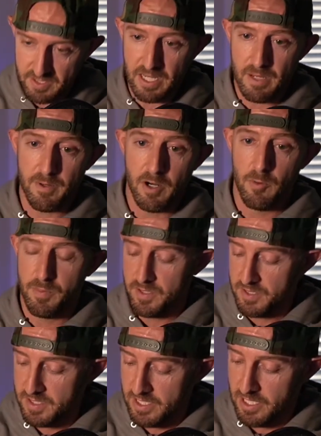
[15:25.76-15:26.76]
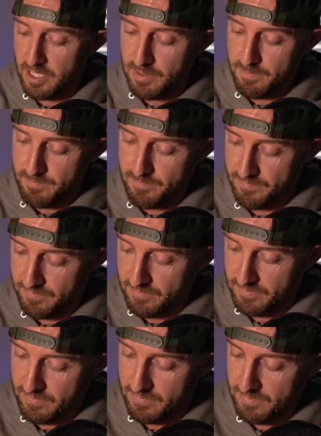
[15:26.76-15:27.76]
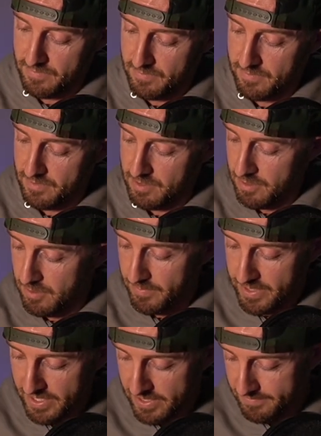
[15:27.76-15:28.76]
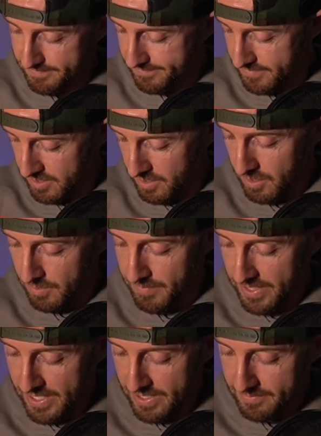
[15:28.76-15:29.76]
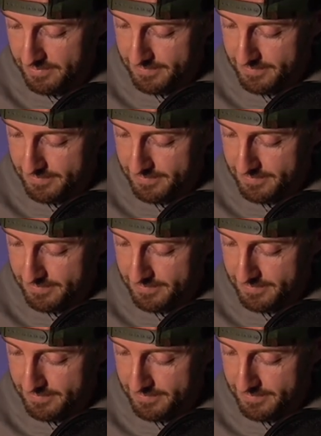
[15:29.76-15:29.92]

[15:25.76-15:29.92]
I'm going to open this thing up. Oh, man. Oh, man.